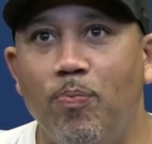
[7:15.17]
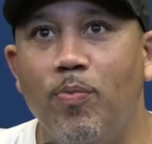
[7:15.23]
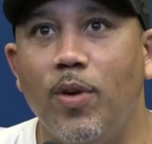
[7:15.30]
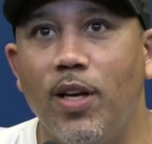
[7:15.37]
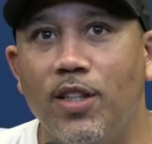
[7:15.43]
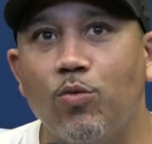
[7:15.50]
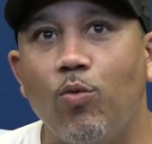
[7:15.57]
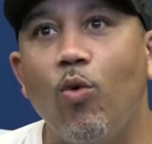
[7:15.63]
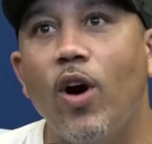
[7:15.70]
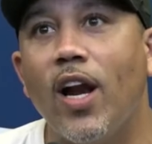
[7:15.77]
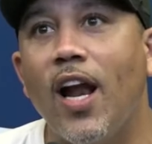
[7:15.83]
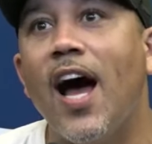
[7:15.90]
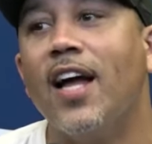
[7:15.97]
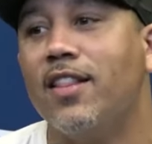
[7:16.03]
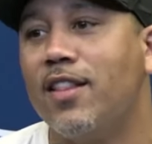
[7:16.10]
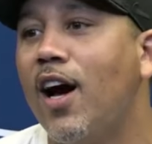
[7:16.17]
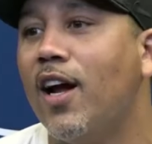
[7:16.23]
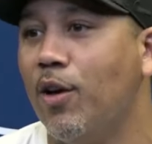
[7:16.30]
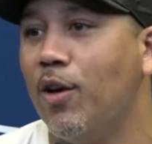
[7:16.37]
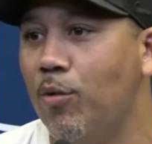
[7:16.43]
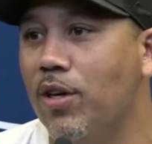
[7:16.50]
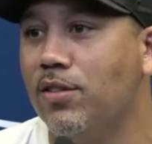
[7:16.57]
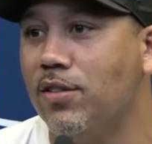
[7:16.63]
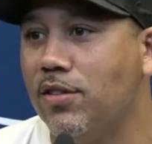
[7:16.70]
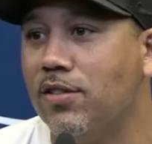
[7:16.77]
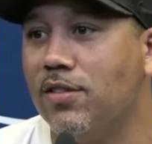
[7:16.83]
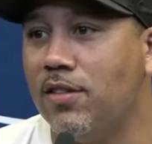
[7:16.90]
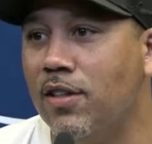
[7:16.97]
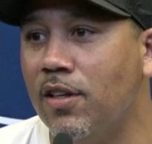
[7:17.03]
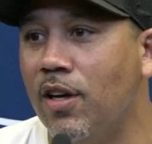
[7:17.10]
He's what I thought he was.
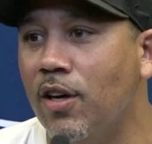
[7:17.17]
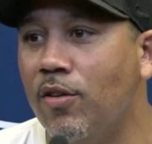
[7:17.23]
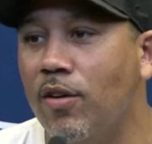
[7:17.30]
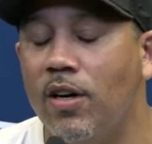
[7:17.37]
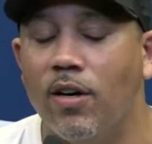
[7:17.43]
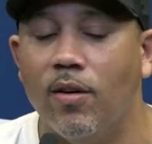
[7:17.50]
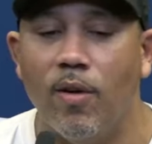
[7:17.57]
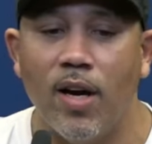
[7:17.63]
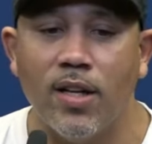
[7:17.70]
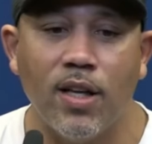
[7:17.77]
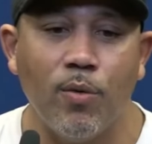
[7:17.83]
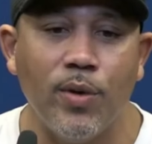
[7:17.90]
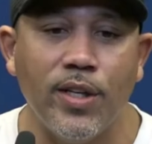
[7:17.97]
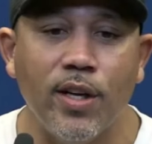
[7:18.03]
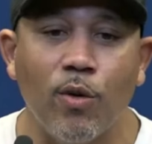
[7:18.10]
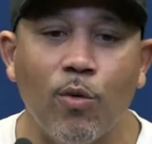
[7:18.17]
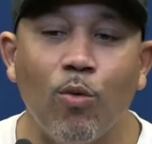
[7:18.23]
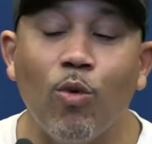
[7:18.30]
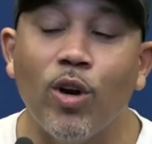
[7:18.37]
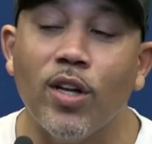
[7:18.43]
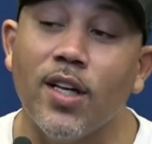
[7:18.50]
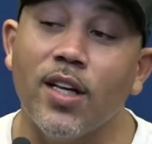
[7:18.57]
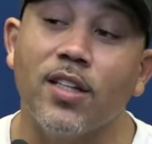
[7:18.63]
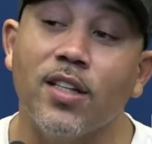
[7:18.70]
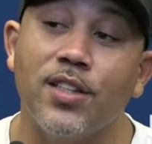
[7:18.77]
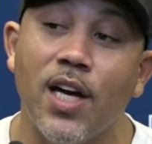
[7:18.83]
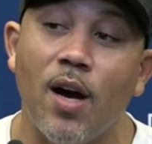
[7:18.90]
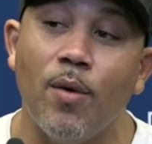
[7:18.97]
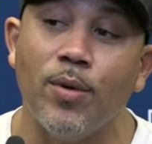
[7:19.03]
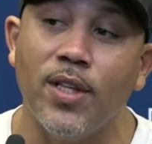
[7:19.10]
I think we did a really good
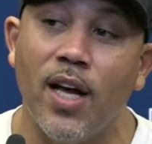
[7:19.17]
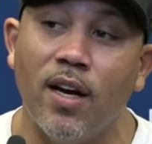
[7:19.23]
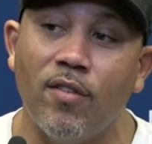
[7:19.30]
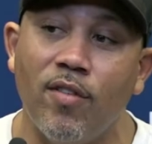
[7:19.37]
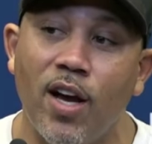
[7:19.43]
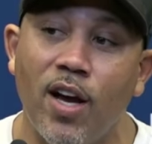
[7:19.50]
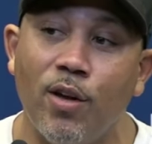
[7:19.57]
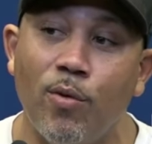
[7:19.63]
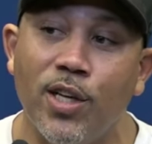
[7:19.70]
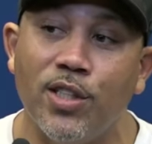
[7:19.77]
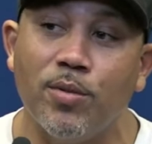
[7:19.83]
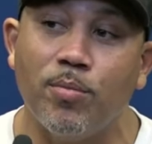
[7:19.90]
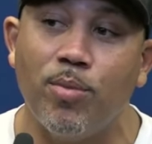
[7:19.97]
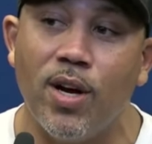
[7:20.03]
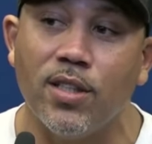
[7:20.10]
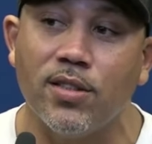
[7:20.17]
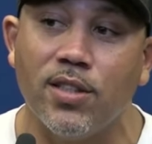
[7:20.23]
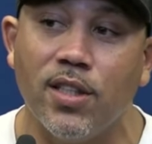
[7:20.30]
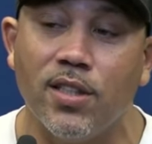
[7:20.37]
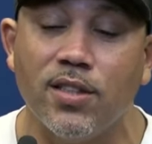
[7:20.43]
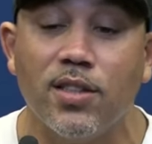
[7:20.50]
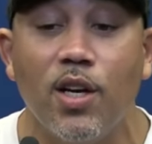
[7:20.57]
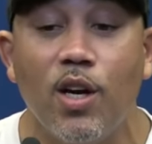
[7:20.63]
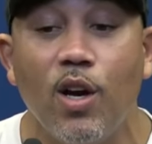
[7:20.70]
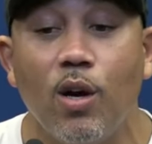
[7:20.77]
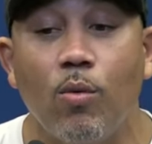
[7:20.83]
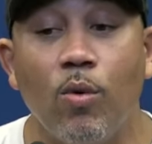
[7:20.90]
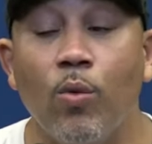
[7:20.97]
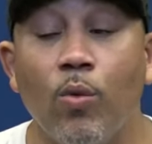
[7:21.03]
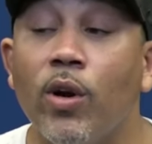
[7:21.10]
job with that evaluation process.
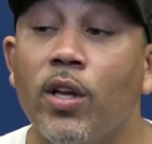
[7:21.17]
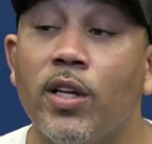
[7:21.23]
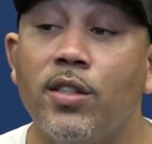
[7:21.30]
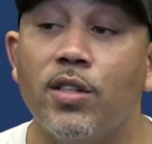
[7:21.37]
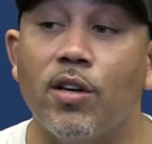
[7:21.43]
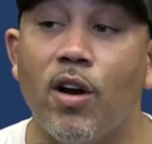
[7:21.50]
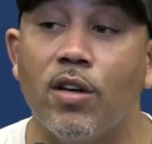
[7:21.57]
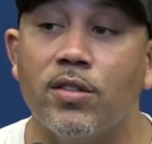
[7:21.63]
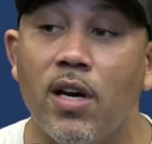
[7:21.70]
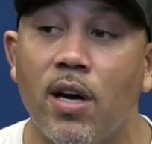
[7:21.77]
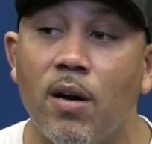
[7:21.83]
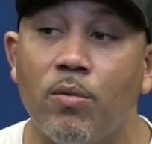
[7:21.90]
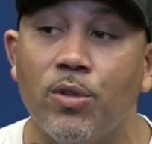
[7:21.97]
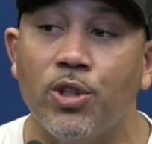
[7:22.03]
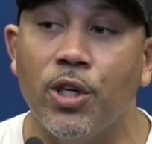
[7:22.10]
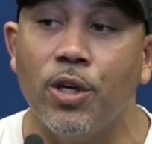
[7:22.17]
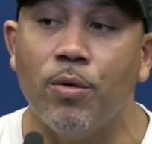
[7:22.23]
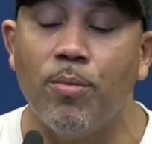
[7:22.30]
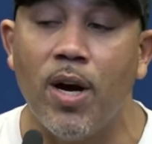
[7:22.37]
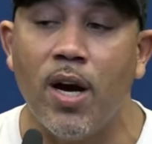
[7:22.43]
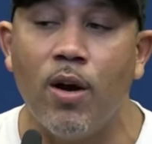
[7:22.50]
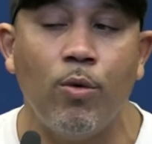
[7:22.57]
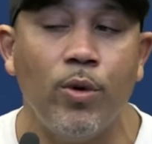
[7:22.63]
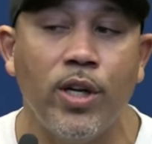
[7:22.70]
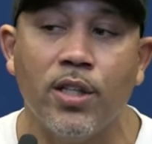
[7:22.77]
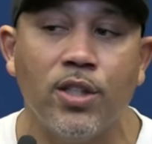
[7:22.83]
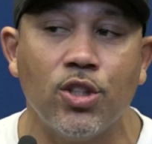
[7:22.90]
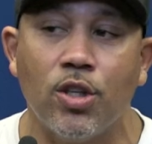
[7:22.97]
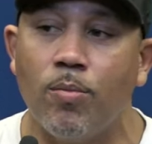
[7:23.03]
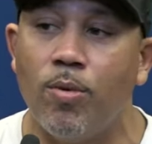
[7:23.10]
We really took our time with Jeremiah. We
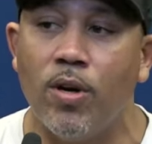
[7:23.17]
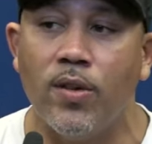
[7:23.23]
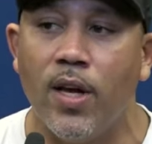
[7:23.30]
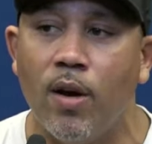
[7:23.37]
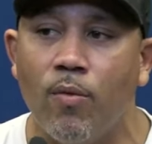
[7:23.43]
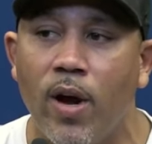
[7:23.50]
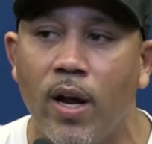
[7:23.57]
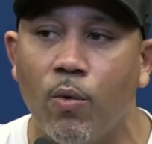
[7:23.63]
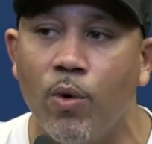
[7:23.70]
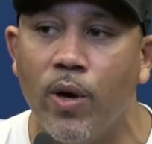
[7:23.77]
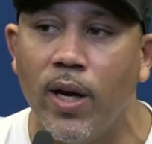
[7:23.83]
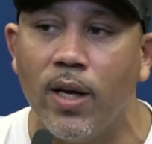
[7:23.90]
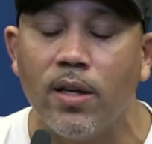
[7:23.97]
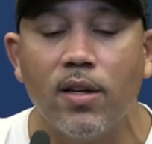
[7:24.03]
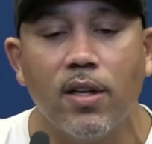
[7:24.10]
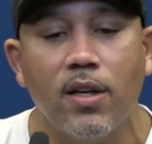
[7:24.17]
didn't jump on that right away.